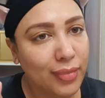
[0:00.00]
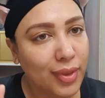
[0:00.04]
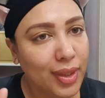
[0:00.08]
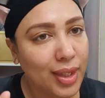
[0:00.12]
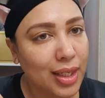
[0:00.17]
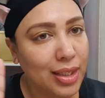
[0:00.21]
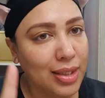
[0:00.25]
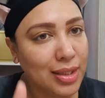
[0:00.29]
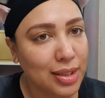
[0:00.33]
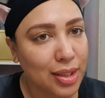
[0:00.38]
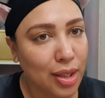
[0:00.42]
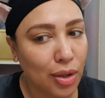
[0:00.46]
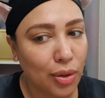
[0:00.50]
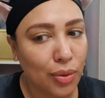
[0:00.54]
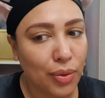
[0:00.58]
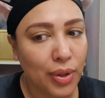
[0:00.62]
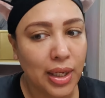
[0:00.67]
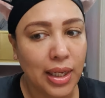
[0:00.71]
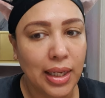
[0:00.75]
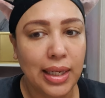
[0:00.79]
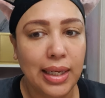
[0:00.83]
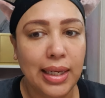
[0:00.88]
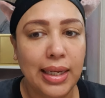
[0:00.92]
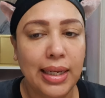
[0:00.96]
So
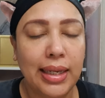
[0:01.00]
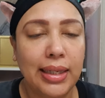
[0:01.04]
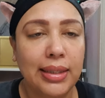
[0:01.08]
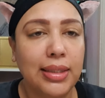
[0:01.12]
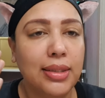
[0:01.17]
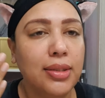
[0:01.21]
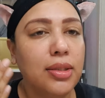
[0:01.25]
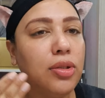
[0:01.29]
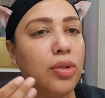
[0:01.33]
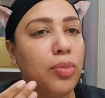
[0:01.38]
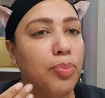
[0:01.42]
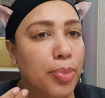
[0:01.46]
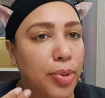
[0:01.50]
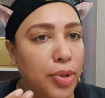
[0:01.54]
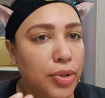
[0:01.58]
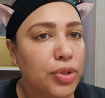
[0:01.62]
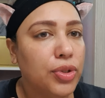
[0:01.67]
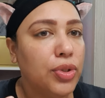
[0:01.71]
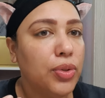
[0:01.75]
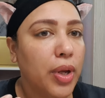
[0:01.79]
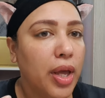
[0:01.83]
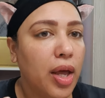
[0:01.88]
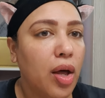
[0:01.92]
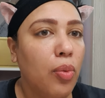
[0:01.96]
this is supposed
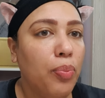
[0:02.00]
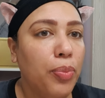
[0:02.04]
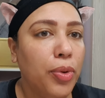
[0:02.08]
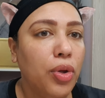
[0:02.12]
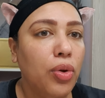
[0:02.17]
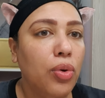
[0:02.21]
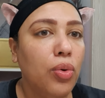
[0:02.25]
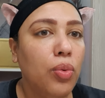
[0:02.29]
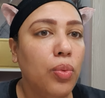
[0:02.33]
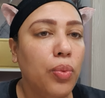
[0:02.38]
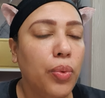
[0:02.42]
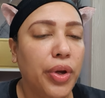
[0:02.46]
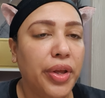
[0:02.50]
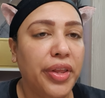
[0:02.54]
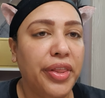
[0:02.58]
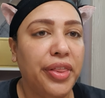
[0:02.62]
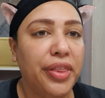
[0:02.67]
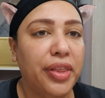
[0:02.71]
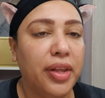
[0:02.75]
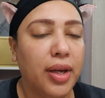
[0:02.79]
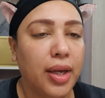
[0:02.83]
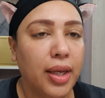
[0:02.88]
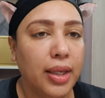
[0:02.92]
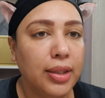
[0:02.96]
to help you with
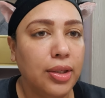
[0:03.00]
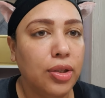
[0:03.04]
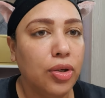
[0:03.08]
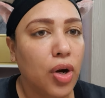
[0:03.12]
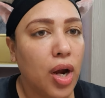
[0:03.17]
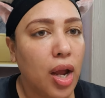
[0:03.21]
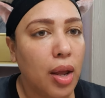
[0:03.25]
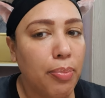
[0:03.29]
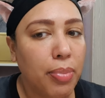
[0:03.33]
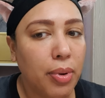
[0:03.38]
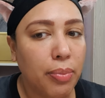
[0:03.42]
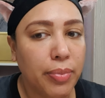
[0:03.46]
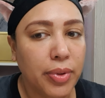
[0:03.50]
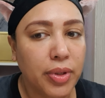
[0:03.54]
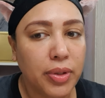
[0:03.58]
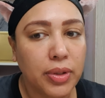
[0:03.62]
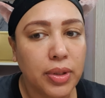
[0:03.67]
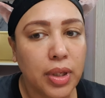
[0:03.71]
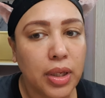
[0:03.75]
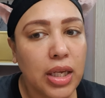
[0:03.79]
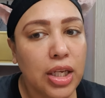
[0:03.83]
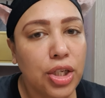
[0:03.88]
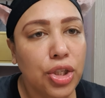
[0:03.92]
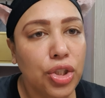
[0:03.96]
like your
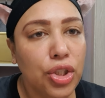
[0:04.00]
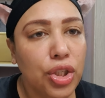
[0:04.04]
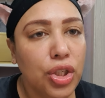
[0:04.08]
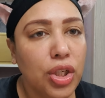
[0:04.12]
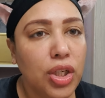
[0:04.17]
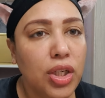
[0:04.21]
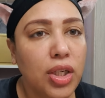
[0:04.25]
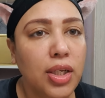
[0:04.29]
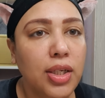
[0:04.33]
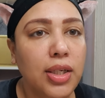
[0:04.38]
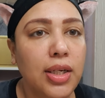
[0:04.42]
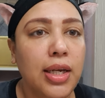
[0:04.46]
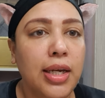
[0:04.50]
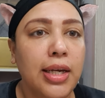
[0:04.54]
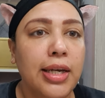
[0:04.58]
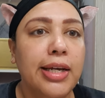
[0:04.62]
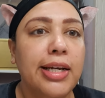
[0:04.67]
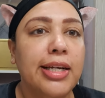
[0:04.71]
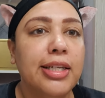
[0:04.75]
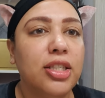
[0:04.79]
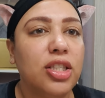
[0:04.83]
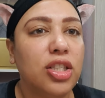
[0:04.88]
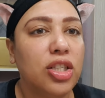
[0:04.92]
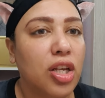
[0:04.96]
hyperpigmentation,
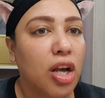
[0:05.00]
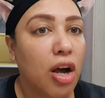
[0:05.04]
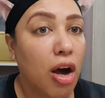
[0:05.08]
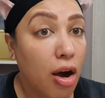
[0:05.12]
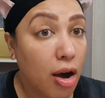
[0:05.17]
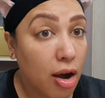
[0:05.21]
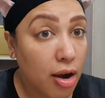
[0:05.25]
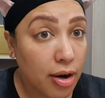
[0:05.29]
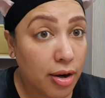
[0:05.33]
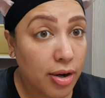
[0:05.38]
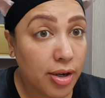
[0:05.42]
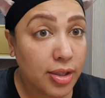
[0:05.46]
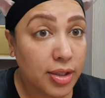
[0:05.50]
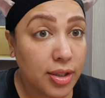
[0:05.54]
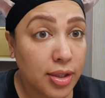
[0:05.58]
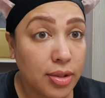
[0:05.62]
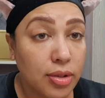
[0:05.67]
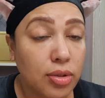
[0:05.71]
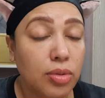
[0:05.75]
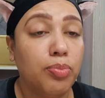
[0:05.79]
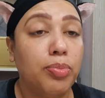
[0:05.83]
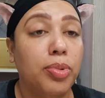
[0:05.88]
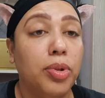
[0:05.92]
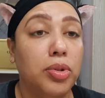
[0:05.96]
scars. It's
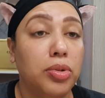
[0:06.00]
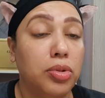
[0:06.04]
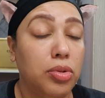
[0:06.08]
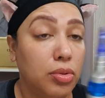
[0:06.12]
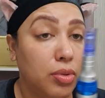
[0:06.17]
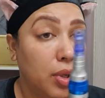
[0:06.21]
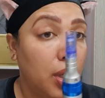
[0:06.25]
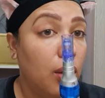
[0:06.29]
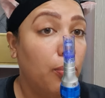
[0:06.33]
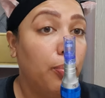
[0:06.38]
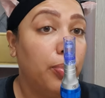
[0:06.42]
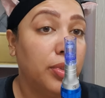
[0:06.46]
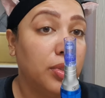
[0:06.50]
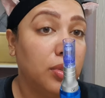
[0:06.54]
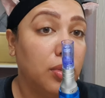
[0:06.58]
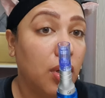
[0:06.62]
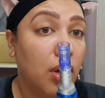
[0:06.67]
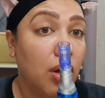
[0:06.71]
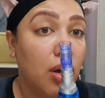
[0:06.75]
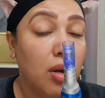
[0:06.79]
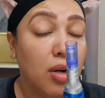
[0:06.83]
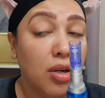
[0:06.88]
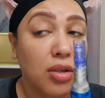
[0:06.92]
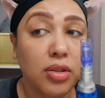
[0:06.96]
supposed to help with
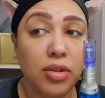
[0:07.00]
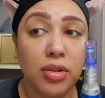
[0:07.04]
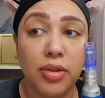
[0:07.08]
scars.